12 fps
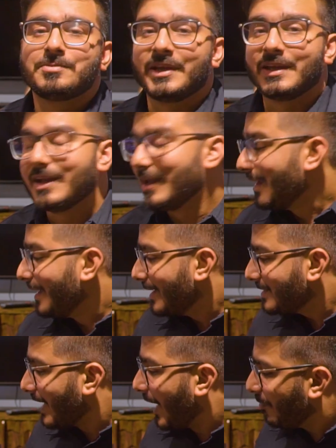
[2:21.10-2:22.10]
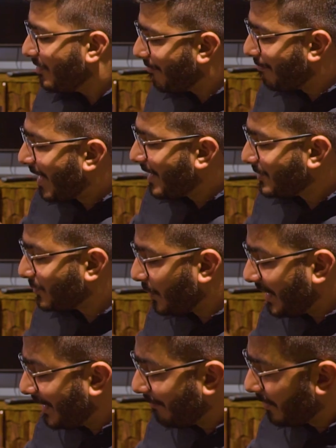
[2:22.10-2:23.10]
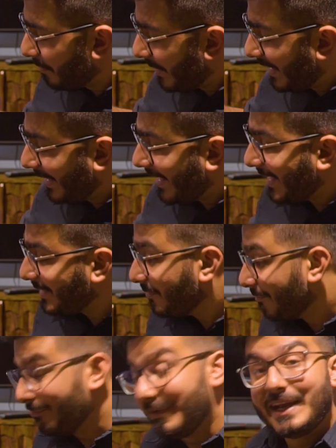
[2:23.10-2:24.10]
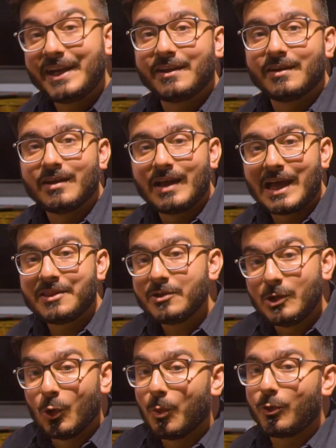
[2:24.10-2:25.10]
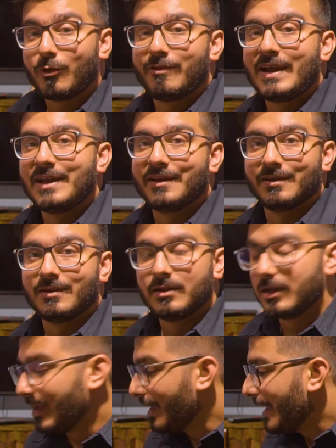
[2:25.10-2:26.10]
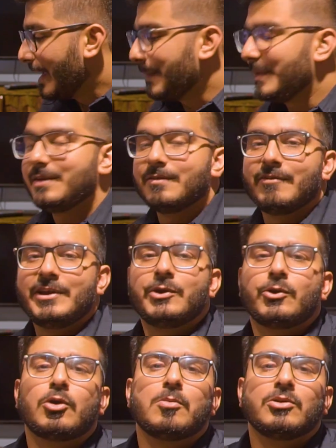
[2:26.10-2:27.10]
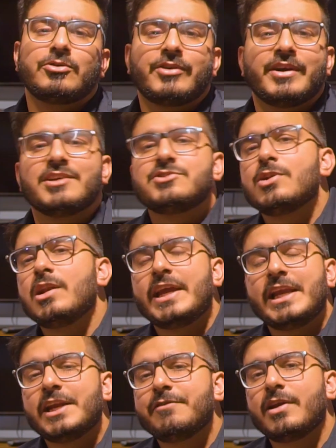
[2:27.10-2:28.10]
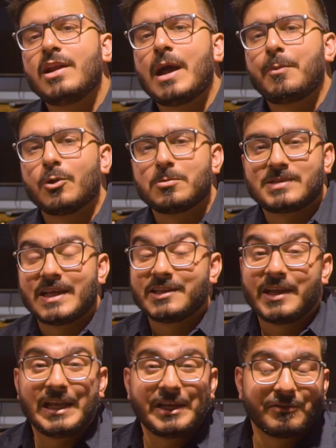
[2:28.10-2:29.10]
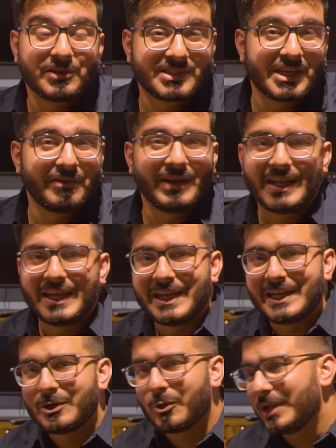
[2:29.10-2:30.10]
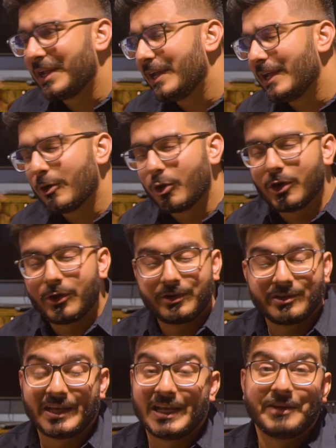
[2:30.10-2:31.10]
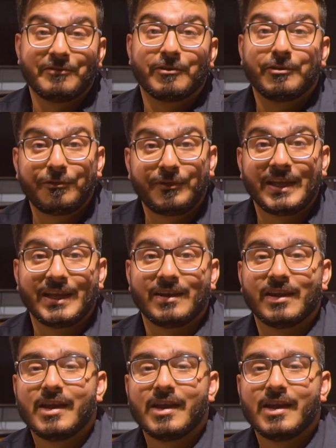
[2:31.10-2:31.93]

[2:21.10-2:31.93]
me is how they've managed to even maintain the weight and the low profile here. I mean, when you talk about traditional Alienware laptops like the Alienware 17 or the Alienware 15,